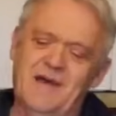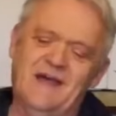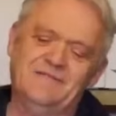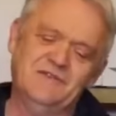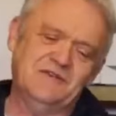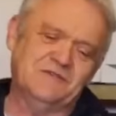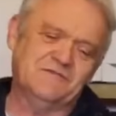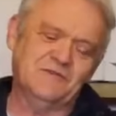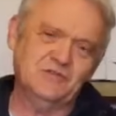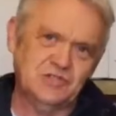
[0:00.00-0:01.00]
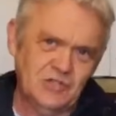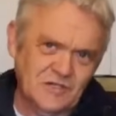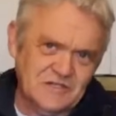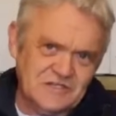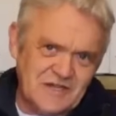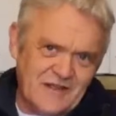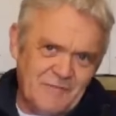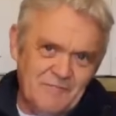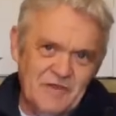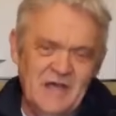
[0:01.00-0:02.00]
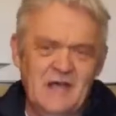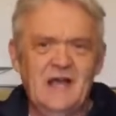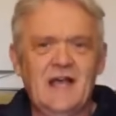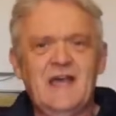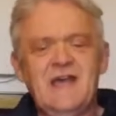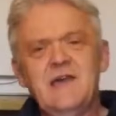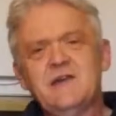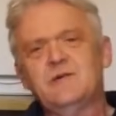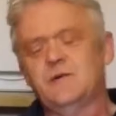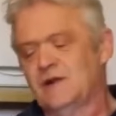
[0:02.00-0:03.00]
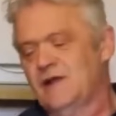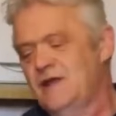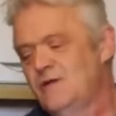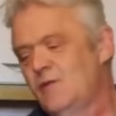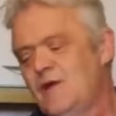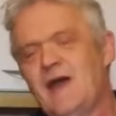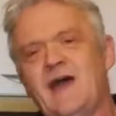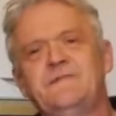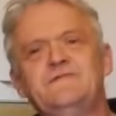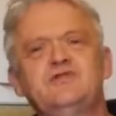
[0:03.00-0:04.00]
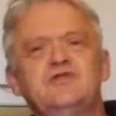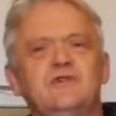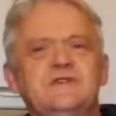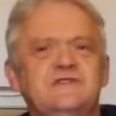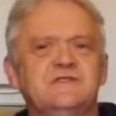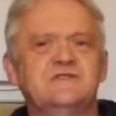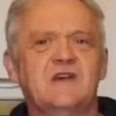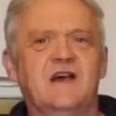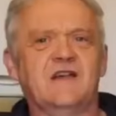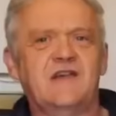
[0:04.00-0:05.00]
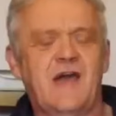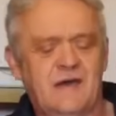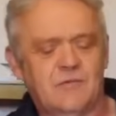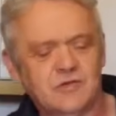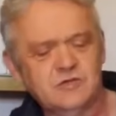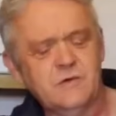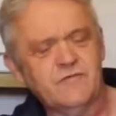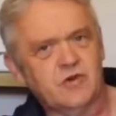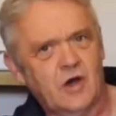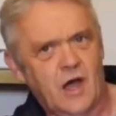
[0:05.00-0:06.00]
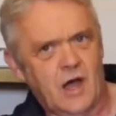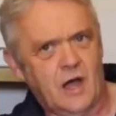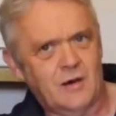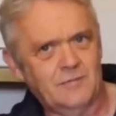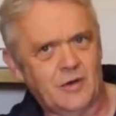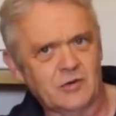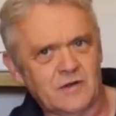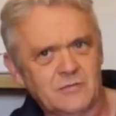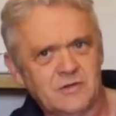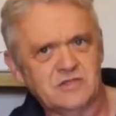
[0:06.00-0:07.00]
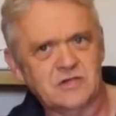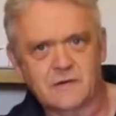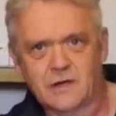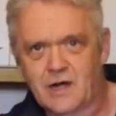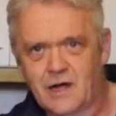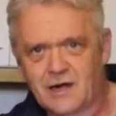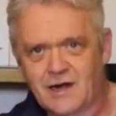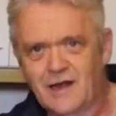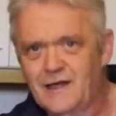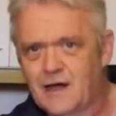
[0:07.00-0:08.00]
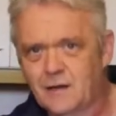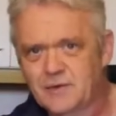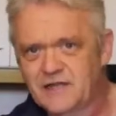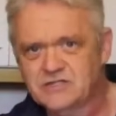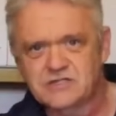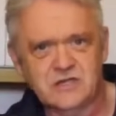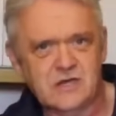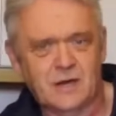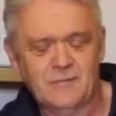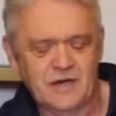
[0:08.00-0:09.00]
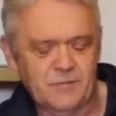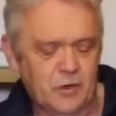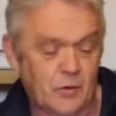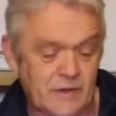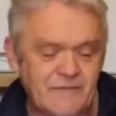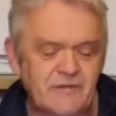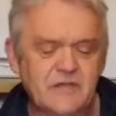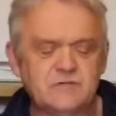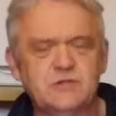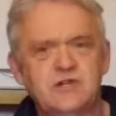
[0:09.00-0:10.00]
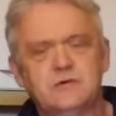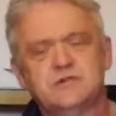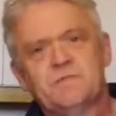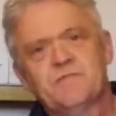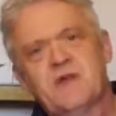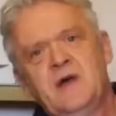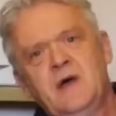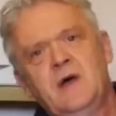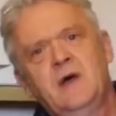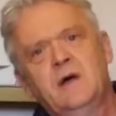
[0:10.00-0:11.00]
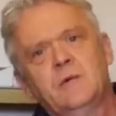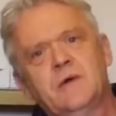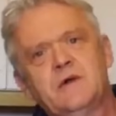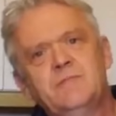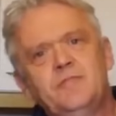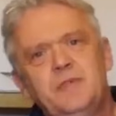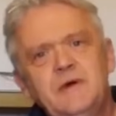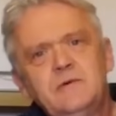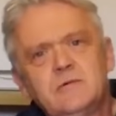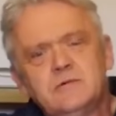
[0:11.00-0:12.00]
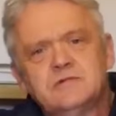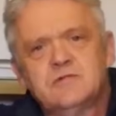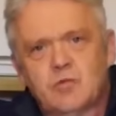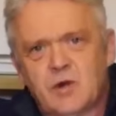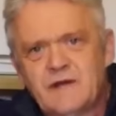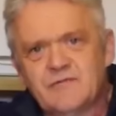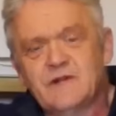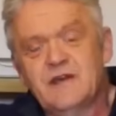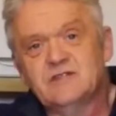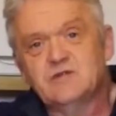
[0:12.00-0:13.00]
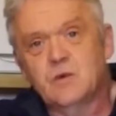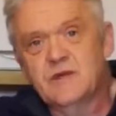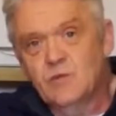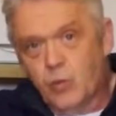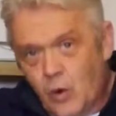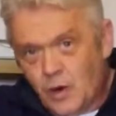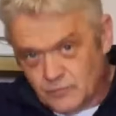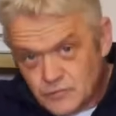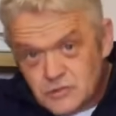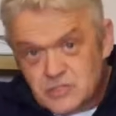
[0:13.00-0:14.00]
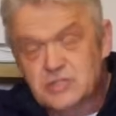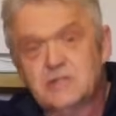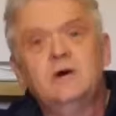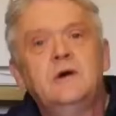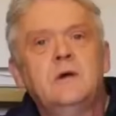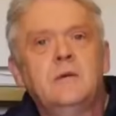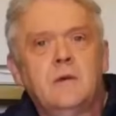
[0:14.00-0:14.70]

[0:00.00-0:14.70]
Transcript: You may have a different choice. Now then, equally, we have choices again. Once we've got our modelling material, our clay, our plasticine, our milliput, whatever it is we choose, we can build whatever it is we want